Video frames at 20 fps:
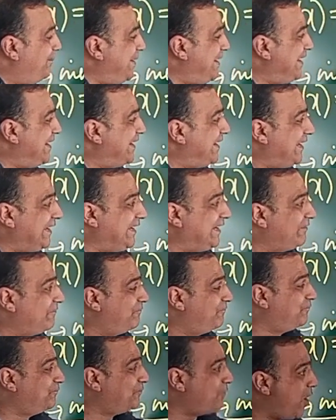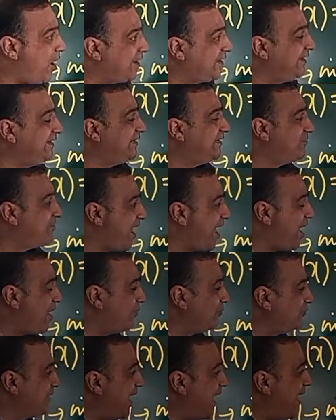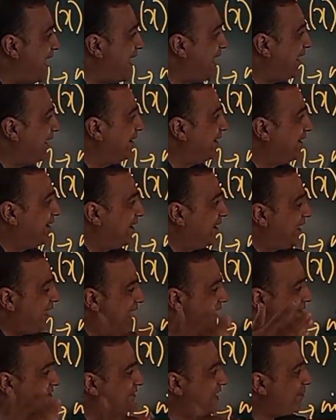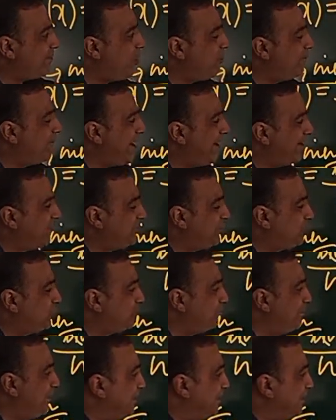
being in a foggy ground and somehow managing to